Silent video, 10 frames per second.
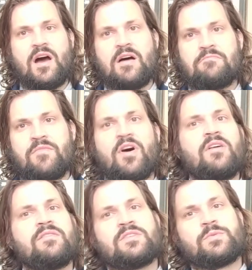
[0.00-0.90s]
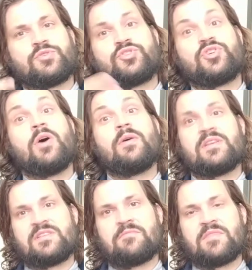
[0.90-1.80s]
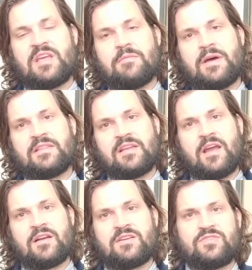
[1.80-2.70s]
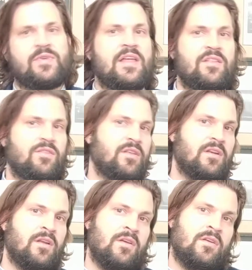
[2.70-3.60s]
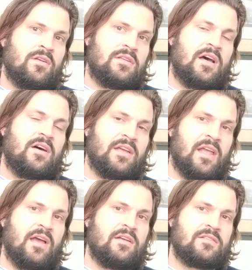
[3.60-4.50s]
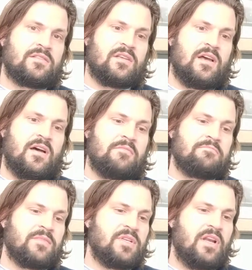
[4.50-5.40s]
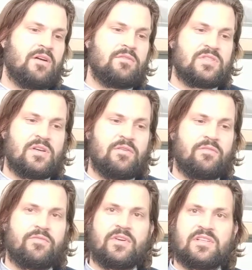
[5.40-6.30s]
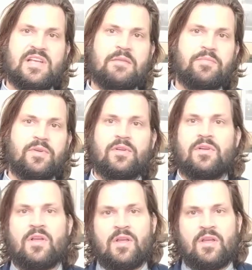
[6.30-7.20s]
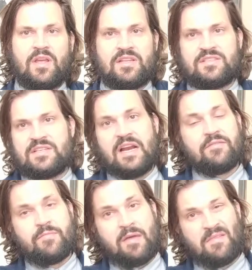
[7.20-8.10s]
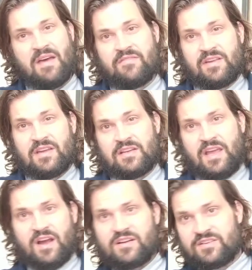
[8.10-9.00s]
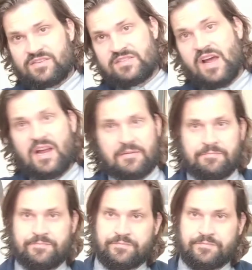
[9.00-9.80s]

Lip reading: All of this will show us something about the characters rather than telling us. So for example, instead of maybe having a character say,